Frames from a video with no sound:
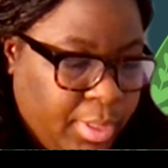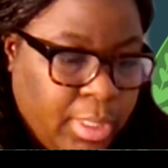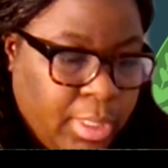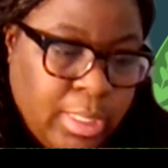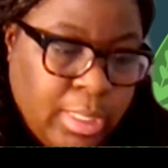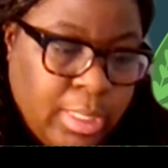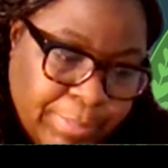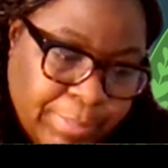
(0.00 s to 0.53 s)

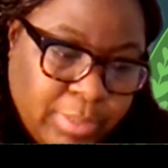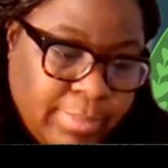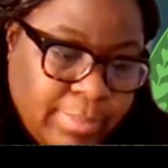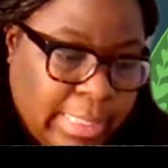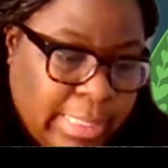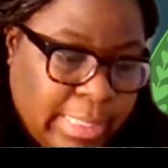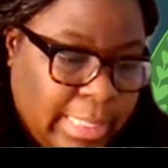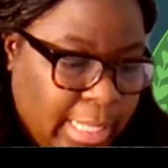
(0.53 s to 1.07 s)
let me pull
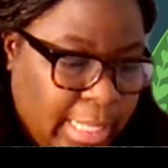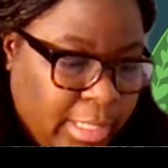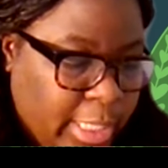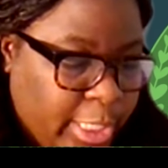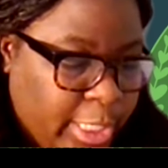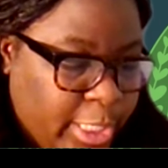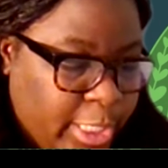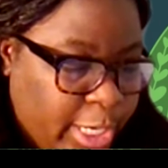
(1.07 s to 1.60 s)
my
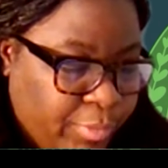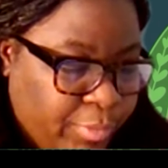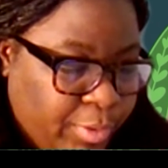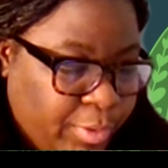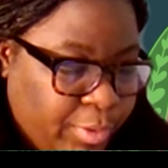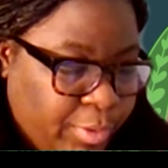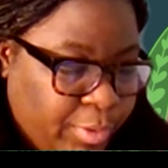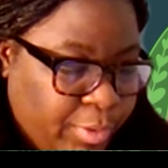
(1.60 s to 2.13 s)
calculator out
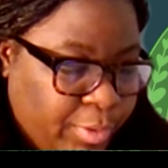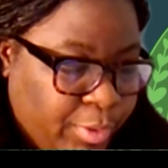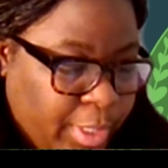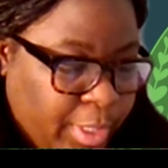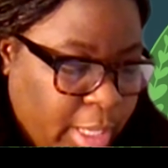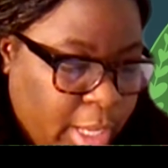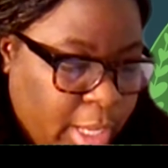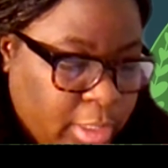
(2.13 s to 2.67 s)
real quick.
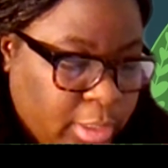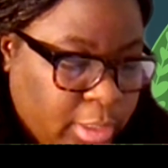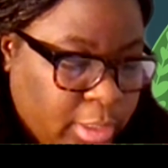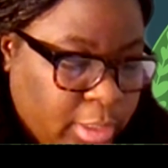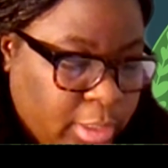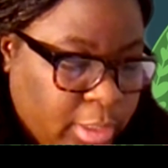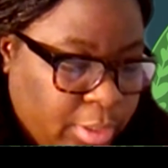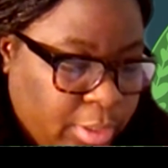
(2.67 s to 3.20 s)

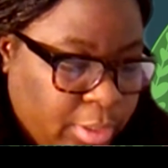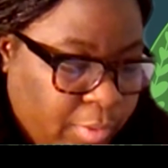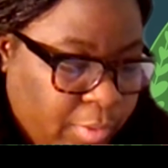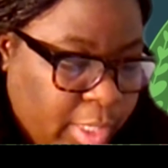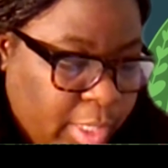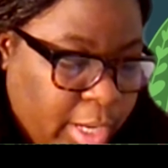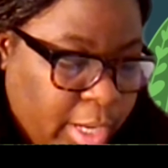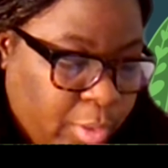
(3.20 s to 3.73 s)
So
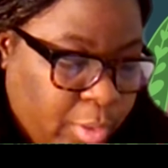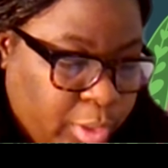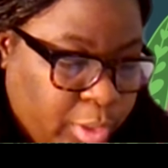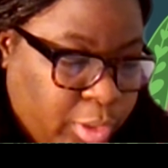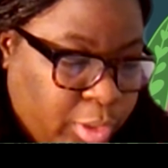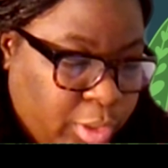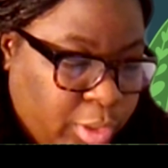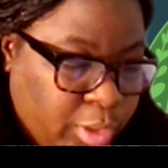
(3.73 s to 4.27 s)

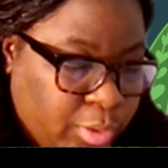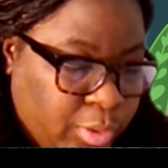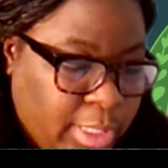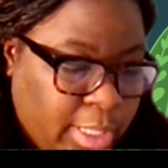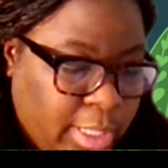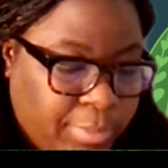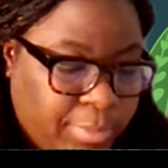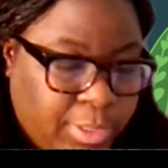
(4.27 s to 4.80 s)
3,912
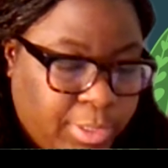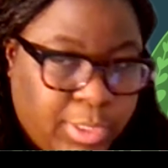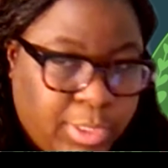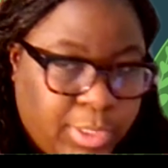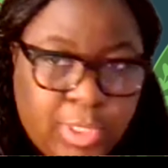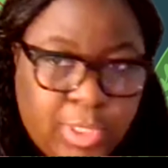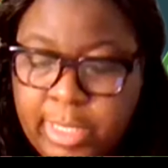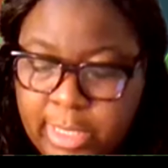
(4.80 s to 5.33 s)
times
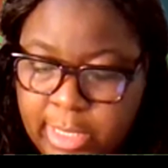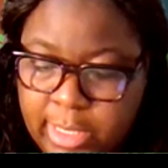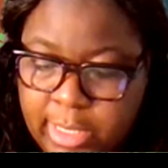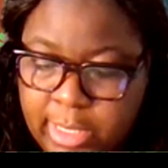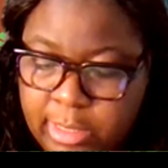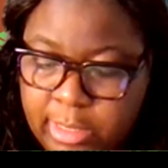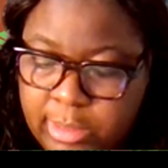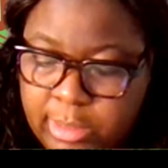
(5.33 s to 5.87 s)
2, it
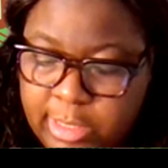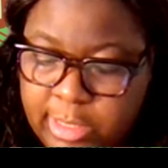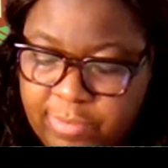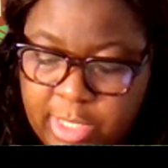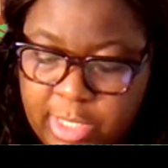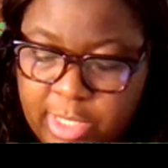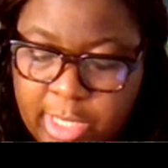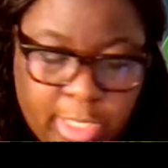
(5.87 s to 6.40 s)
is
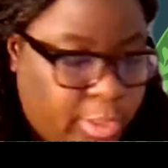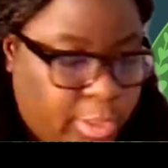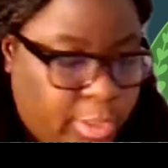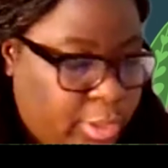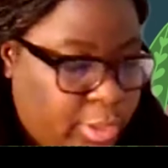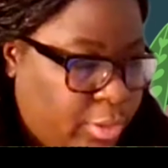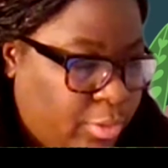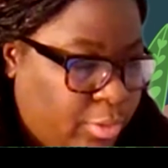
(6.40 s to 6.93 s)

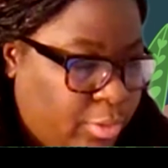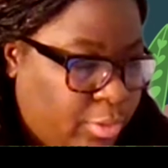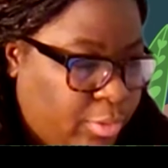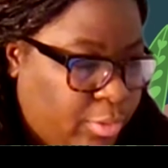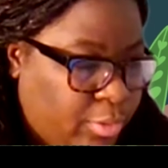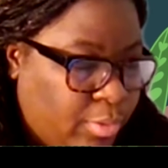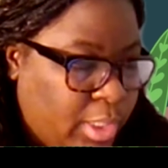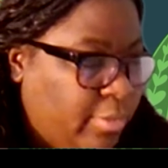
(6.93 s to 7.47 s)

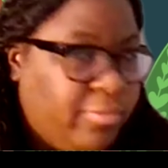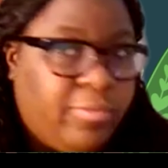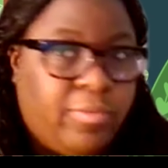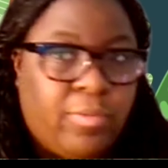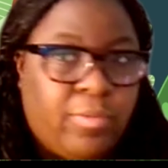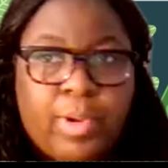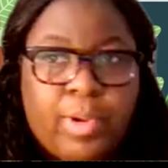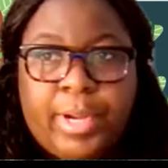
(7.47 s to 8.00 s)

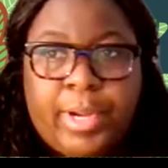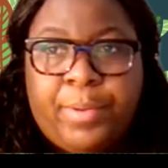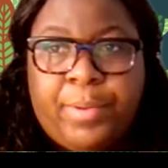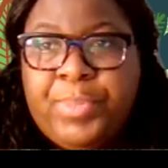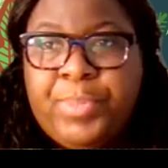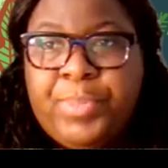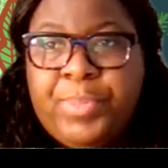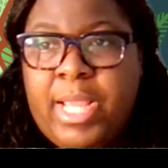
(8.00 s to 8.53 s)
7,824.
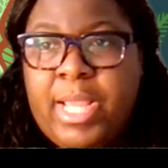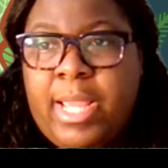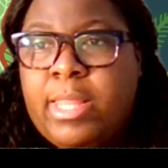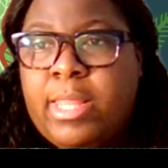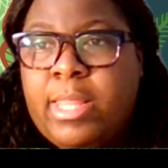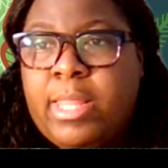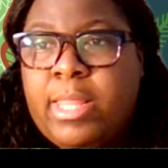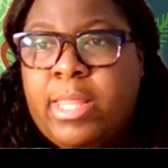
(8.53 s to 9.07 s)

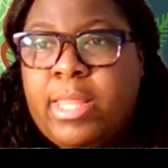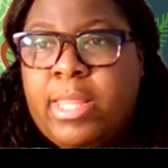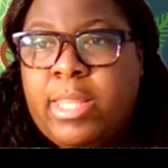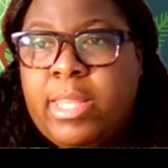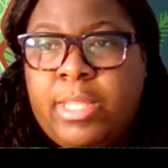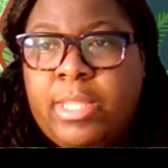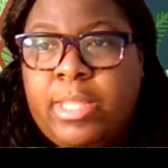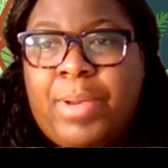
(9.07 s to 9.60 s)
And then
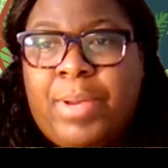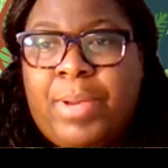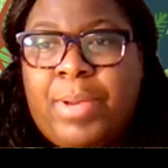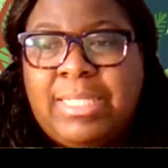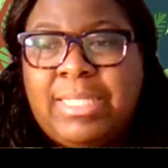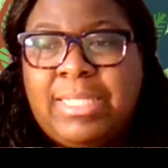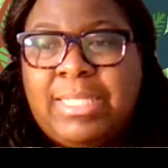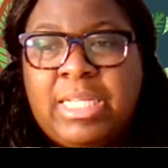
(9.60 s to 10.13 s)
the
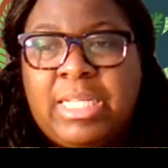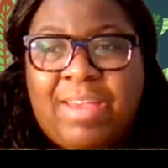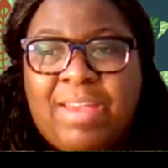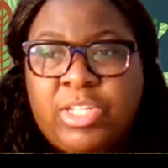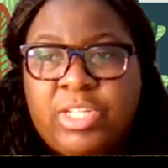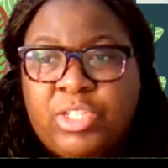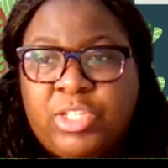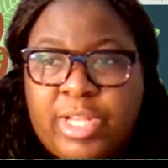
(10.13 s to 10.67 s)
deposit is
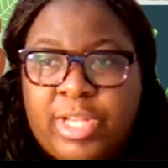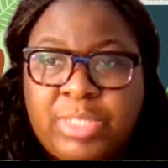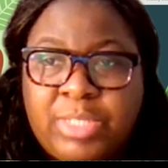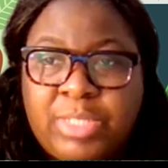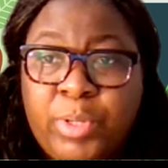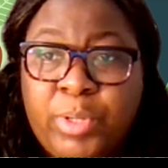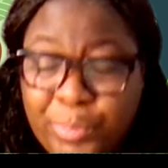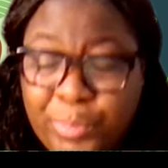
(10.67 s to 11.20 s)
$500
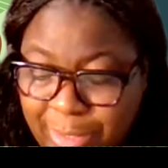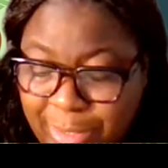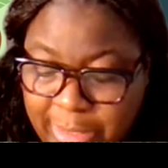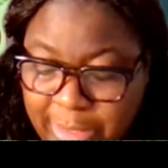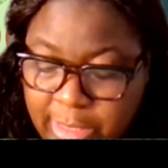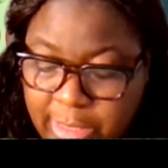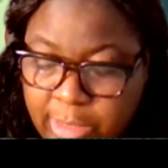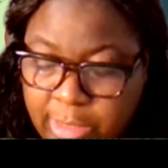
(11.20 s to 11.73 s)
per
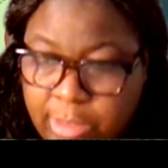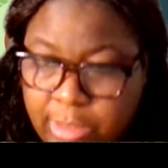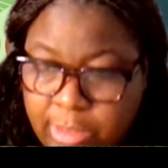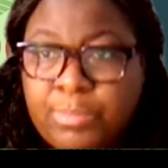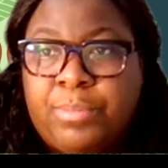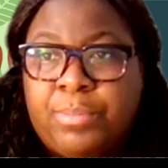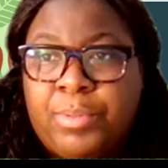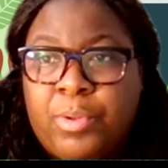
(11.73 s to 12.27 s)
person. So I'm just
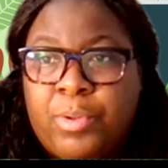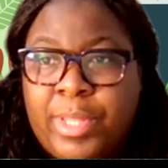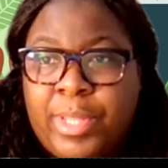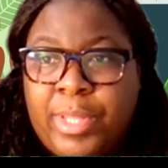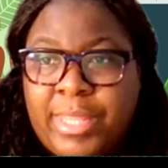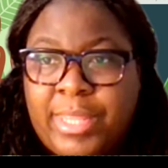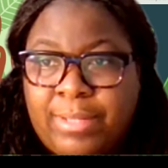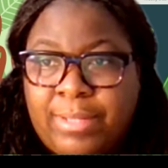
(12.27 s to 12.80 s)
going to put
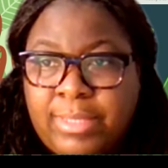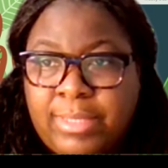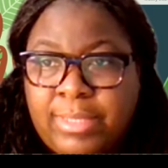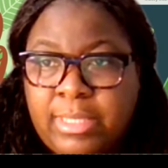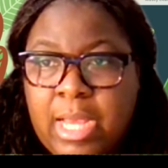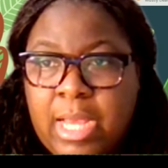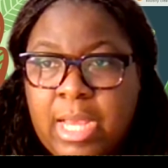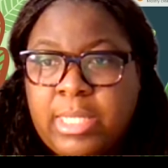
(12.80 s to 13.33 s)

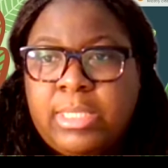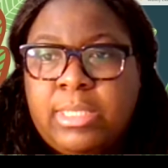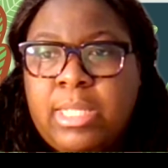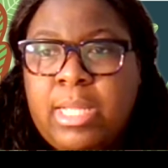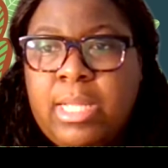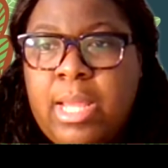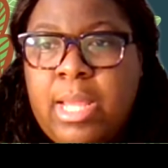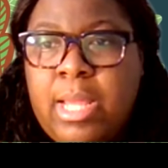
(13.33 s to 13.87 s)
$1,000.
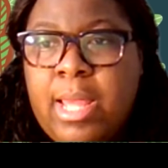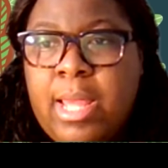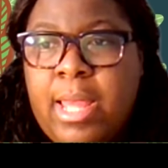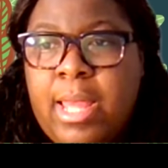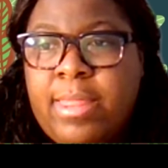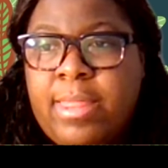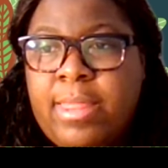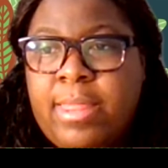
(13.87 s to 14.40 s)

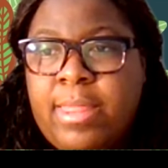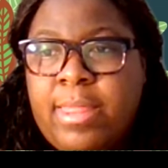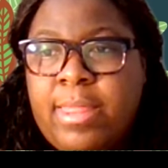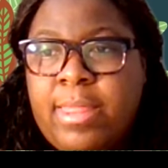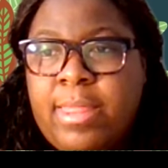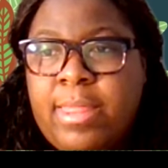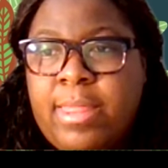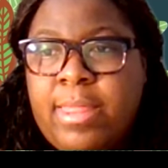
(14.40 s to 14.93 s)
And
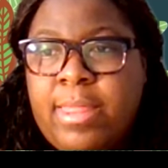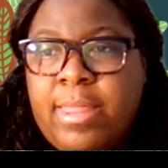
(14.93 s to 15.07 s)
then